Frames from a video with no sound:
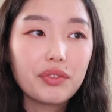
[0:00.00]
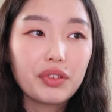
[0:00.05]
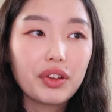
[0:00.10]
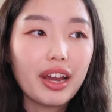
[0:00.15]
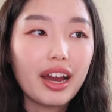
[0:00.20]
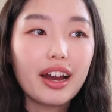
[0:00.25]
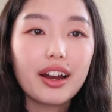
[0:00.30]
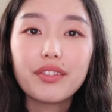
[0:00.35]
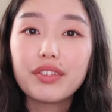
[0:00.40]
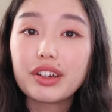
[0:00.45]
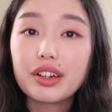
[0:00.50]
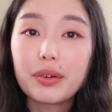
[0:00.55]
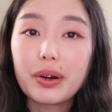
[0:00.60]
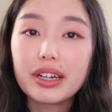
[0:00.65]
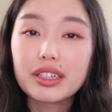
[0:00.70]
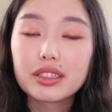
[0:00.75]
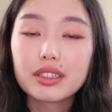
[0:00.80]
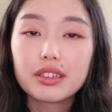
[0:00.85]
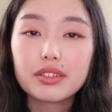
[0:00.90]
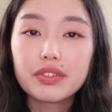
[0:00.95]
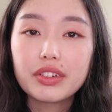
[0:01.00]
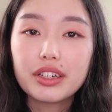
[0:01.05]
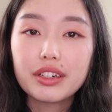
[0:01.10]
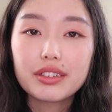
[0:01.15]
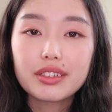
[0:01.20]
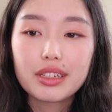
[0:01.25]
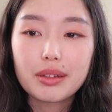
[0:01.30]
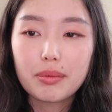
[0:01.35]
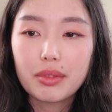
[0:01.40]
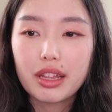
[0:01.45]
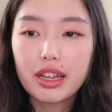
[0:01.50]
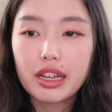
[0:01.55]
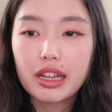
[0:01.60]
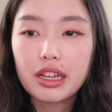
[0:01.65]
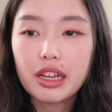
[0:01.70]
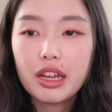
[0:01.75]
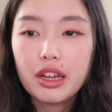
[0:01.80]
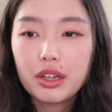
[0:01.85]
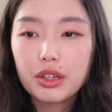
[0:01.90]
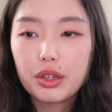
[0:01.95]
if you have an irrational fear of
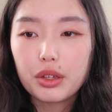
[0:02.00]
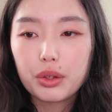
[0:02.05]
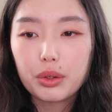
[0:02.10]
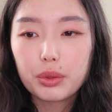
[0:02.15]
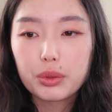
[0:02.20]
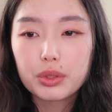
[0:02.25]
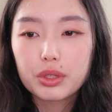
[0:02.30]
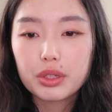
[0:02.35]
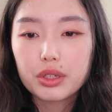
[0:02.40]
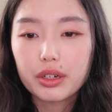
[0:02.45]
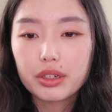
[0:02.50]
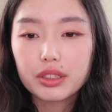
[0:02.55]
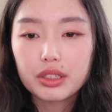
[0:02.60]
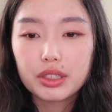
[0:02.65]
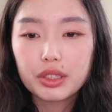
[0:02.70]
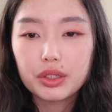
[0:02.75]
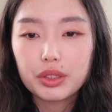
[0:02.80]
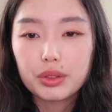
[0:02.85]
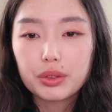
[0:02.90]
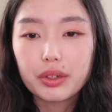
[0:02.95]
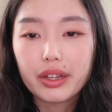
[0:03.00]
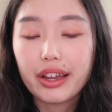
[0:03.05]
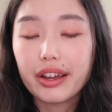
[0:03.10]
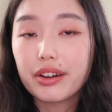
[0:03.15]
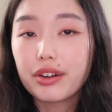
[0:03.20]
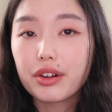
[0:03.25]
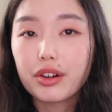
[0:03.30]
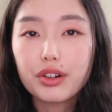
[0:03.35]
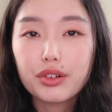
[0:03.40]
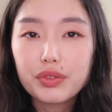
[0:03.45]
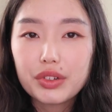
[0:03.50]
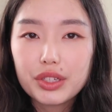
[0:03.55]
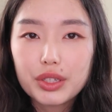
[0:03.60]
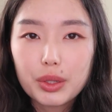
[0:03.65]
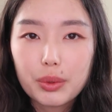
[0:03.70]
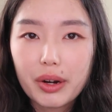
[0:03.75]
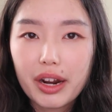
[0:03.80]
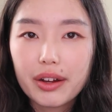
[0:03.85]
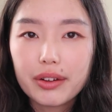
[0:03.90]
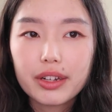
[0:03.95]
something, you start to get nervous
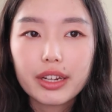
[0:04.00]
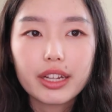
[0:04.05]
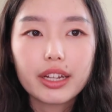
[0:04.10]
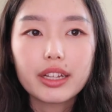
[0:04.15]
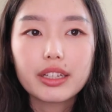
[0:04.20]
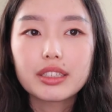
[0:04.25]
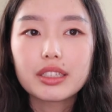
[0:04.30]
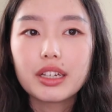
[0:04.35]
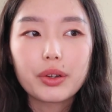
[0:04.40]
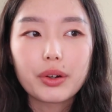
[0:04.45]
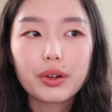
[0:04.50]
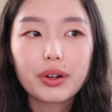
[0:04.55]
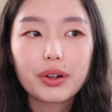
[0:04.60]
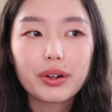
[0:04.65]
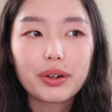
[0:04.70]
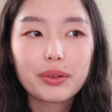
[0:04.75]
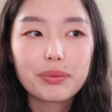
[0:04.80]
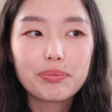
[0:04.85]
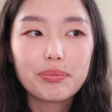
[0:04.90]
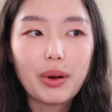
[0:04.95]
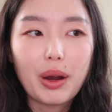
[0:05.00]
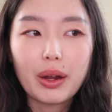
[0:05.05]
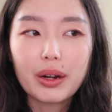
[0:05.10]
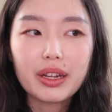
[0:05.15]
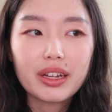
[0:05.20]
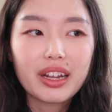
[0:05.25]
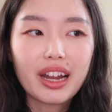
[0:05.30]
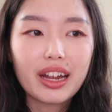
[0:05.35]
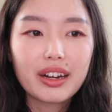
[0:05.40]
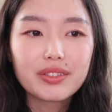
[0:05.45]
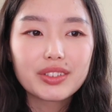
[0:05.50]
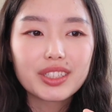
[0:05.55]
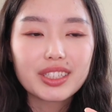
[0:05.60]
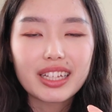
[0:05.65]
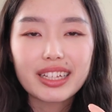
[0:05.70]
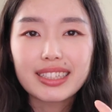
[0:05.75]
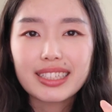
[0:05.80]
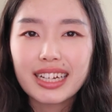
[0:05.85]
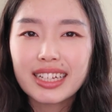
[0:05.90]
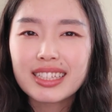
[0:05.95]
around it, your body kind of just
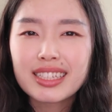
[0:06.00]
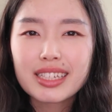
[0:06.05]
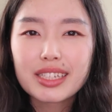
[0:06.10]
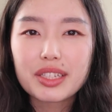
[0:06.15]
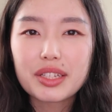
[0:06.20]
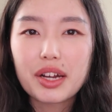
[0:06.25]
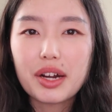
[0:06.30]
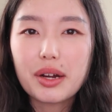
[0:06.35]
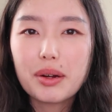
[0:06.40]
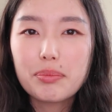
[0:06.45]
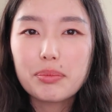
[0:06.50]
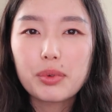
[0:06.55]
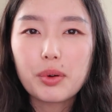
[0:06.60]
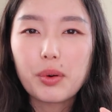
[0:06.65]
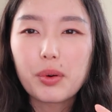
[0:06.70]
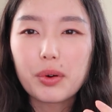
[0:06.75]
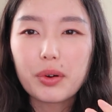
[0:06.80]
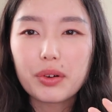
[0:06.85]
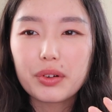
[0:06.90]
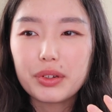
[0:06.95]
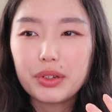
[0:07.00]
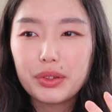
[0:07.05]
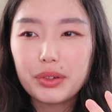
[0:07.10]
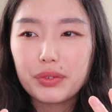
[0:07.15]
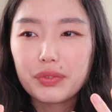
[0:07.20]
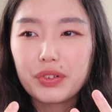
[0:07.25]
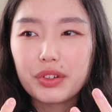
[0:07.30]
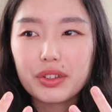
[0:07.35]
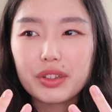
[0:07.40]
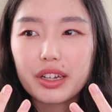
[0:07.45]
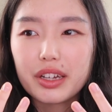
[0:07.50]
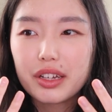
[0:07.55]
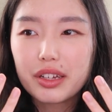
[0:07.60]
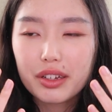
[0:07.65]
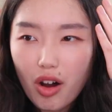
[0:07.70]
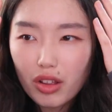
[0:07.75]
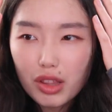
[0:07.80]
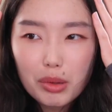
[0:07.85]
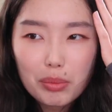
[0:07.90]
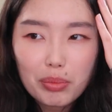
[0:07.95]
like tenses up, or you feel like
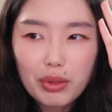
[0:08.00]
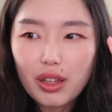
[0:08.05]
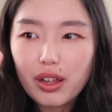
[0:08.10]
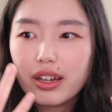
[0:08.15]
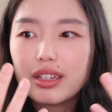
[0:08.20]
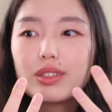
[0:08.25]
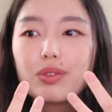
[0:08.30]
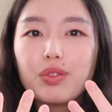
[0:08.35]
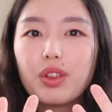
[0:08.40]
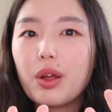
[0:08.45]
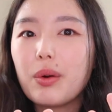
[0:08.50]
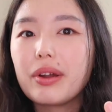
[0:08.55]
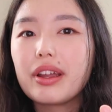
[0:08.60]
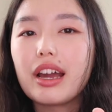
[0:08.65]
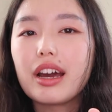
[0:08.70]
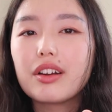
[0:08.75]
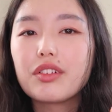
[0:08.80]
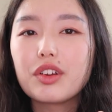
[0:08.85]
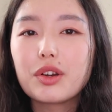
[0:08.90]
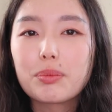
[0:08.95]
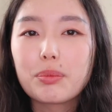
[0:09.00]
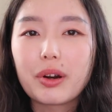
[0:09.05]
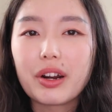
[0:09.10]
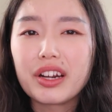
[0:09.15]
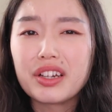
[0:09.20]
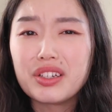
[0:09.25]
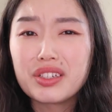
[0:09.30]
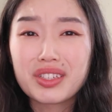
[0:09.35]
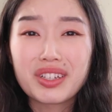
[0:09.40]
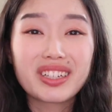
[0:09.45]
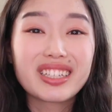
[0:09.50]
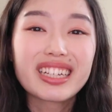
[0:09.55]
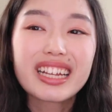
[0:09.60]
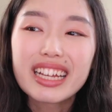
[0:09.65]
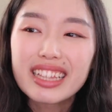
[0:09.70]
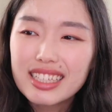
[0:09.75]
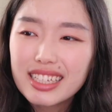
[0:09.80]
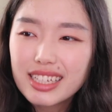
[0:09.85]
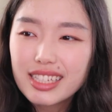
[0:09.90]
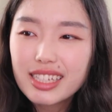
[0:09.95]
all the blood's flowing out of your brain, you start to
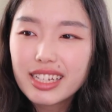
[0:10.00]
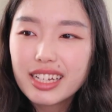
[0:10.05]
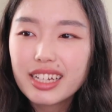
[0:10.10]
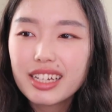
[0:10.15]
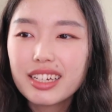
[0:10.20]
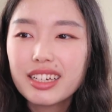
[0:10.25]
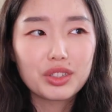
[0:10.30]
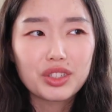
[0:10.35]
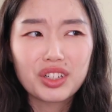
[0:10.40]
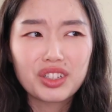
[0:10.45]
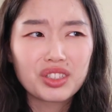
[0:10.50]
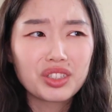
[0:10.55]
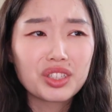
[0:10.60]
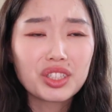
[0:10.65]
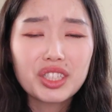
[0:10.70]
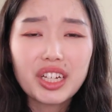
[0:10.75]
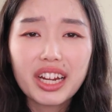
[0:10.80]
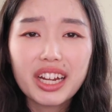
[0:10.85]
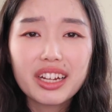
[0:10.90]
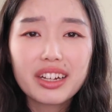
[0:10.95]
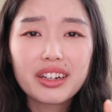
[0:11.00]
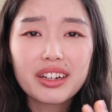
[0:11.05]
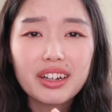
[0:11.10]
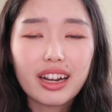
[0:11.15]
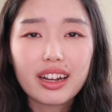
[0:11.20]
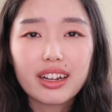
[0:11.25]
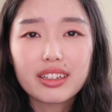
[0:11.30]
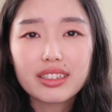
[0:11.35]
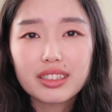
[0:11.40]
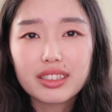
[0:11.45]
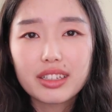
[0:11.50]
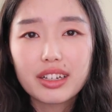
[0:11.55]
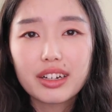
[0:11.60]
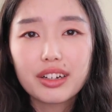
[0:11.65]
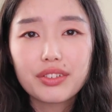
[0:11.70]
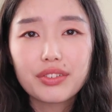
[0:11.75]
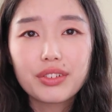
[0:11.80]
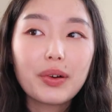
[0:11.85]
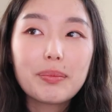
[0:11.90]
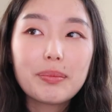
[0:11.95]
get dizzy, you start to shake, that kind of
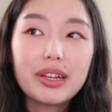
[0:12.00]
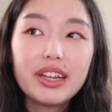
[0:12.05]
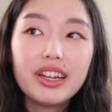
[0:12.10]
stuff. For